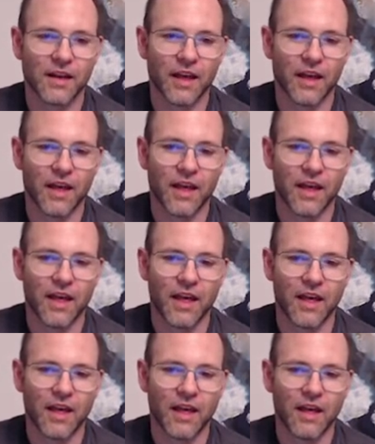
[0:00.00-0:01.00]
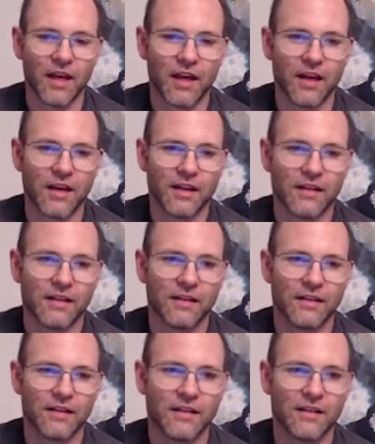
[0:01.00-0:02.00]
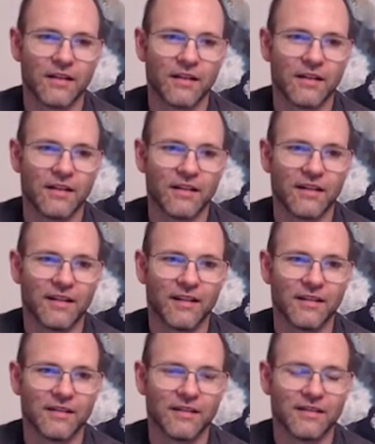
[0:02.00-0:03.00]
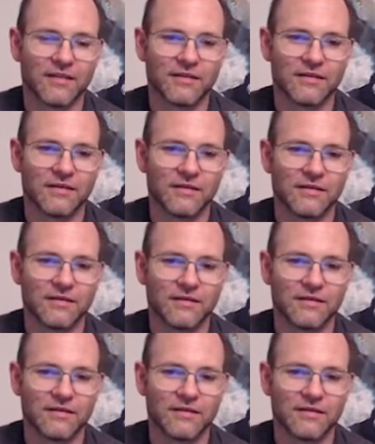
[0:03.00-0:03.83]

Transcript: (not speaking)